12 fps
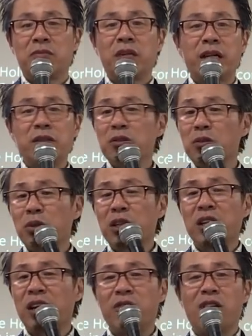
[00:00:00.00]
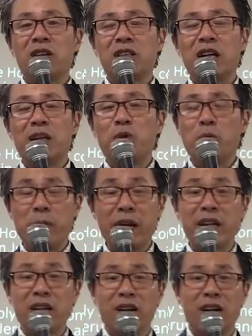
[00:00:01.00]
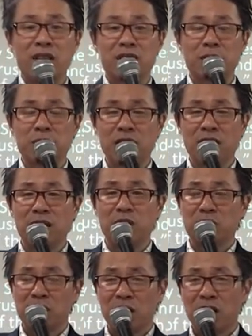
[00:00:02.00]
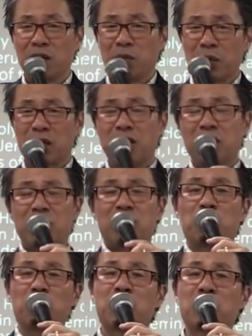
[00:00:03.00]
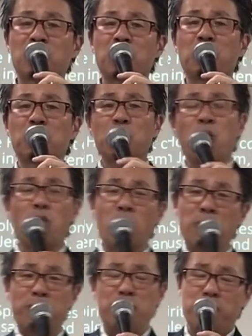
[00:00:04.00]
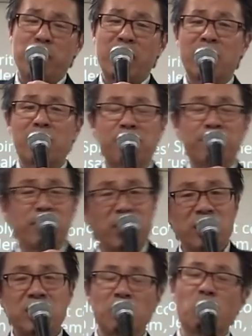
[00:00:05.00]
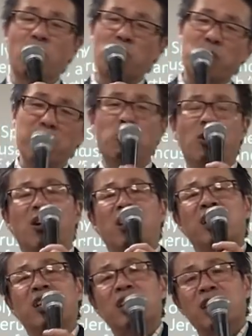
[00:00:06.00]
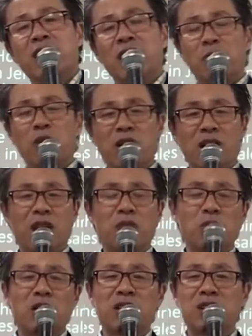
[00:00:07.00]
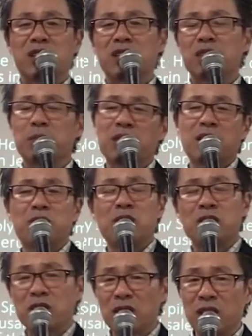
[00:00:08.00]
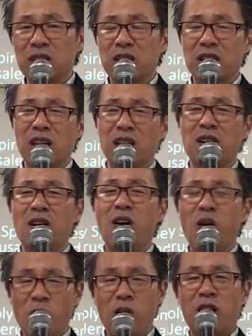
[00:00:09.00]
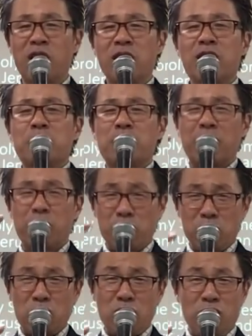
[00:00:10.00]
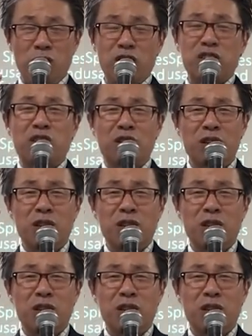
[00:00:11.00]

I know we're going to have a hard time obeying God sometimes because we're so torn by our flesh and what we want and what God wants, and sometimes it's, it's kind of hard, but I want you to know it's a,